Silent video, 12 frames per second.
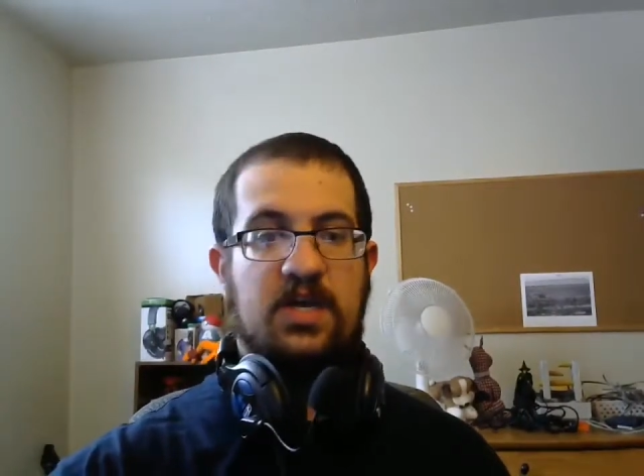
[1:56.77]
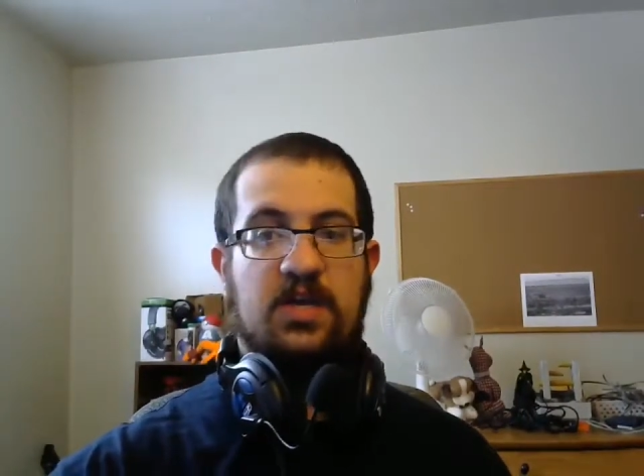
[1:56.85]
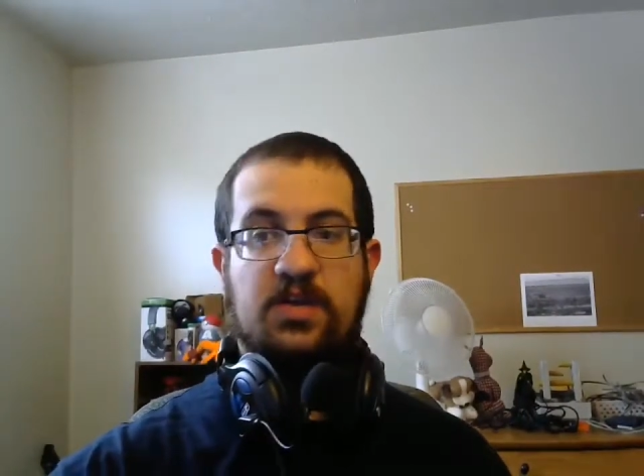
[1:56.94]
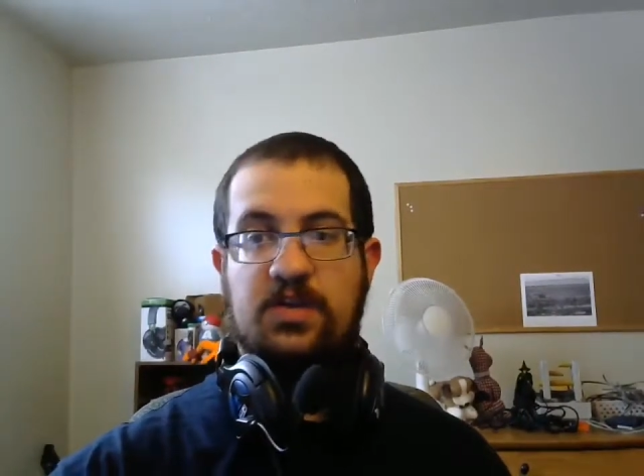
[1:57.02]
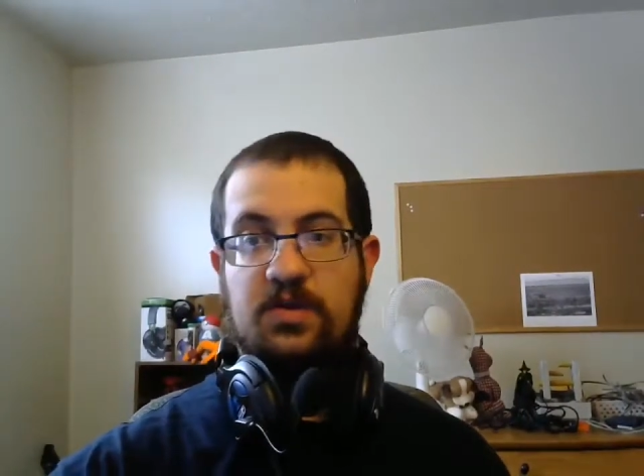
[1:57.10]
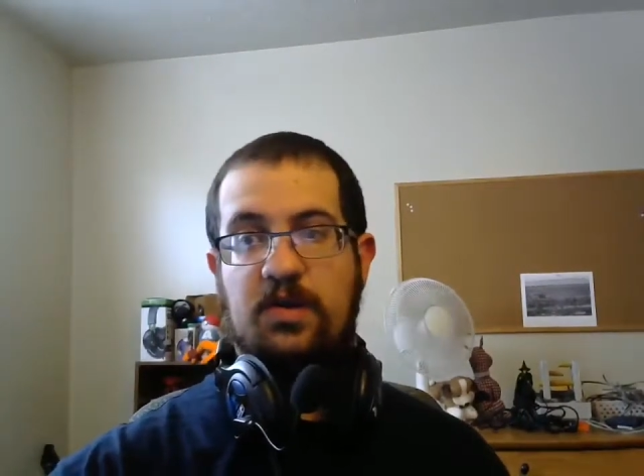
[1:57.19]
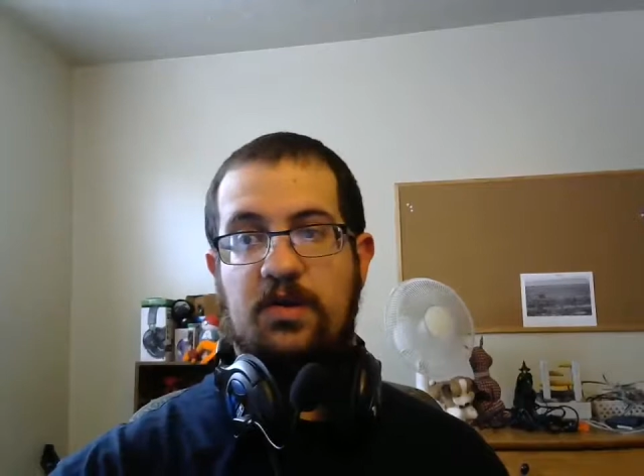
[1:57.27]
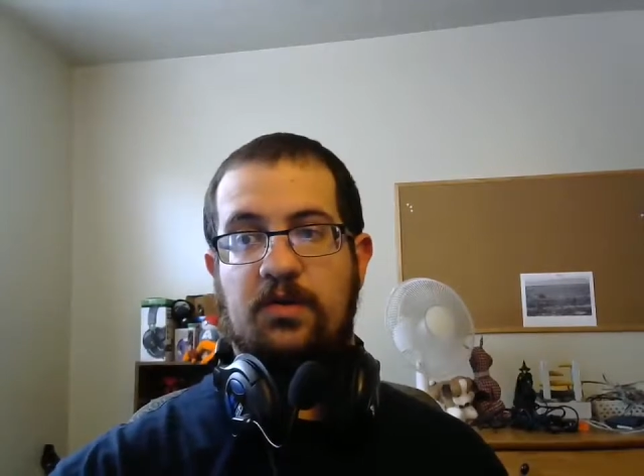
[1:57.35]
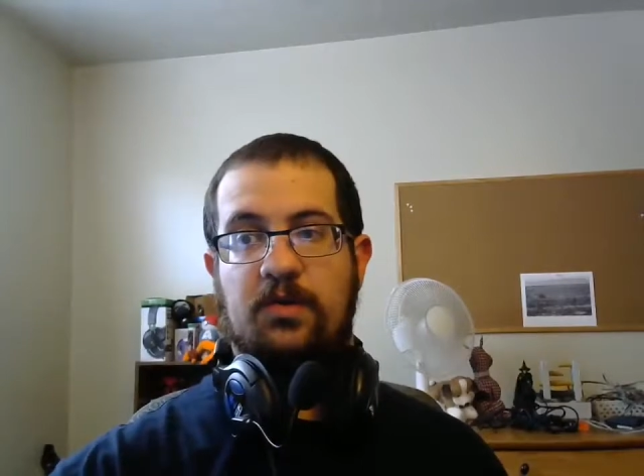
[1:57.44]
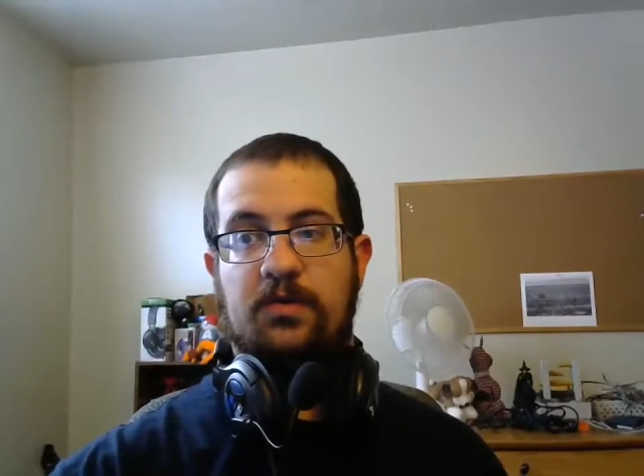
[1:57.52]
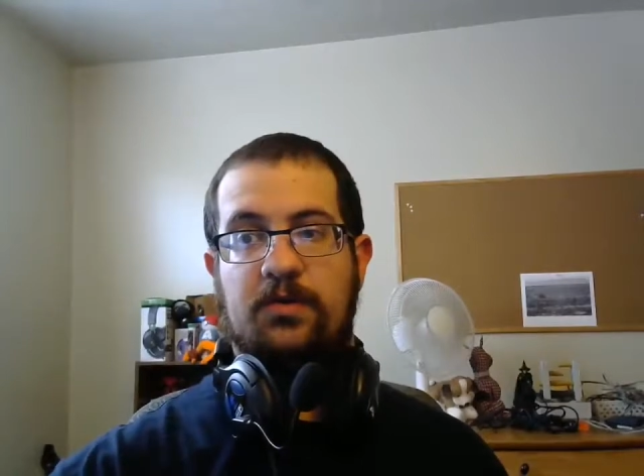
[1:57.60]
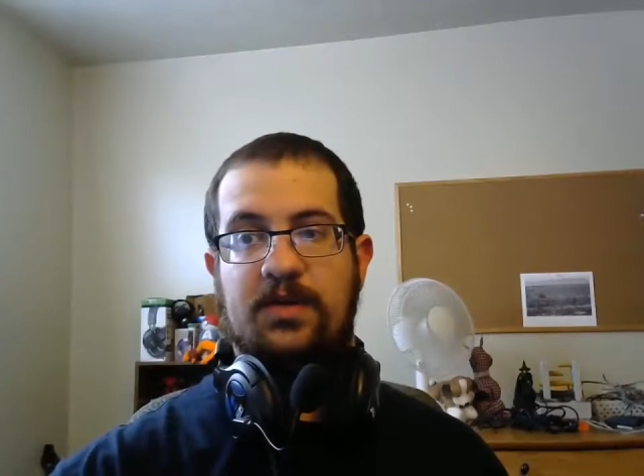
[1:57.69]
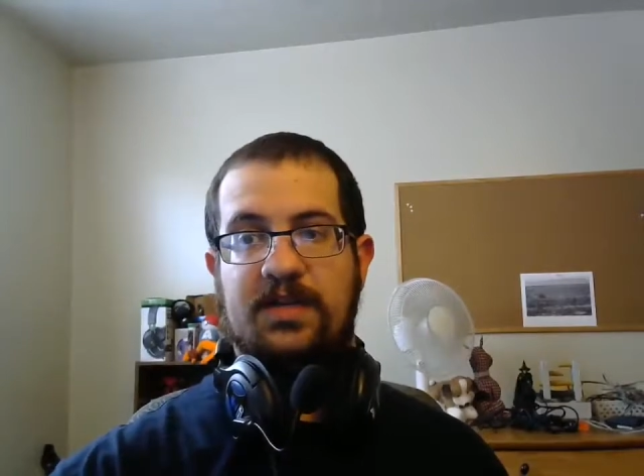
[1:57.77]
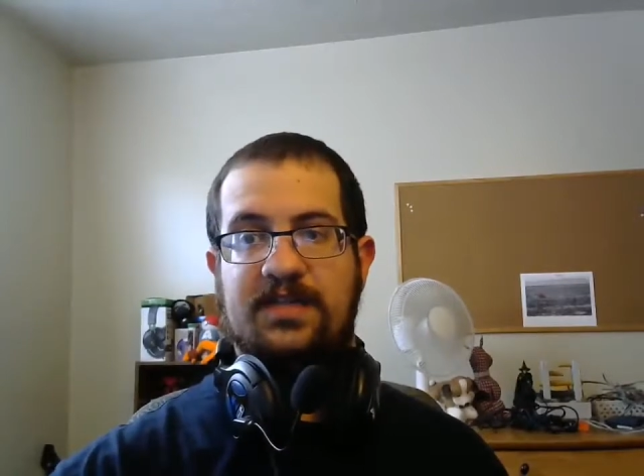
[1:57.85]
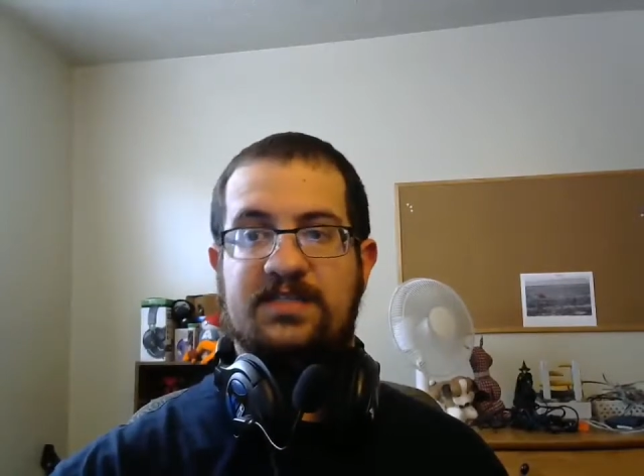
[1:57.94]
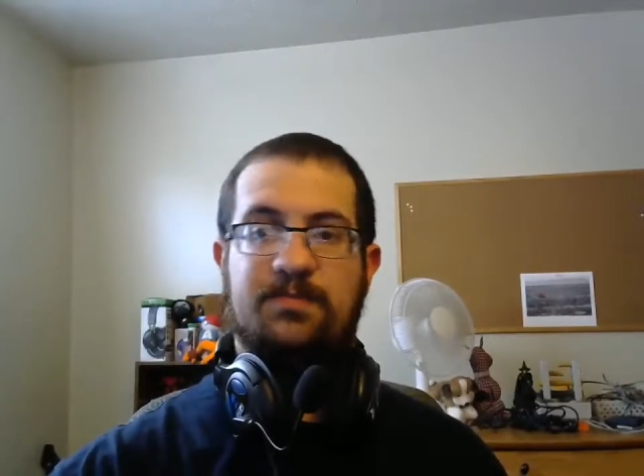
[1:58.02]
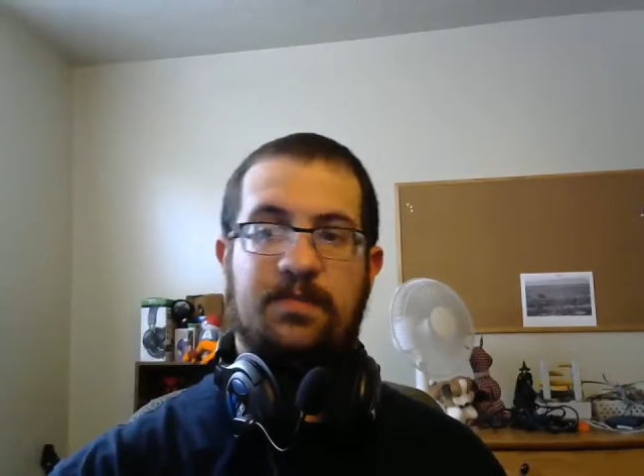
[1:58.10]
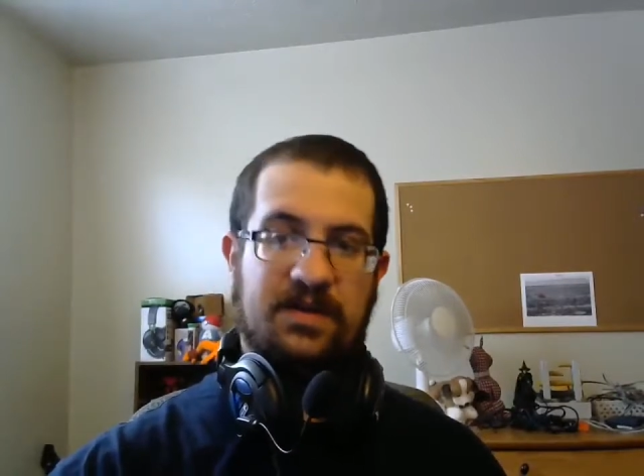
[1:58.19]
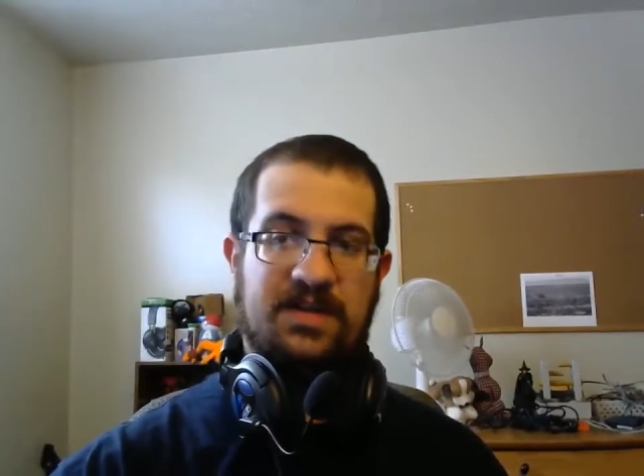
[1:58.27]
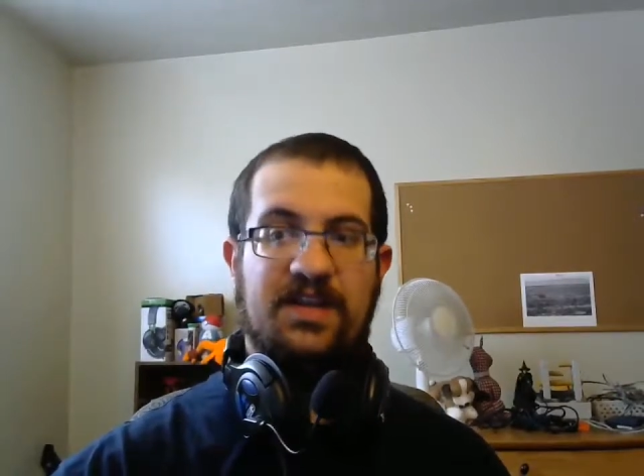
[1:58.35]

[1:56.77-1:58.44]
You don't know who it is, but you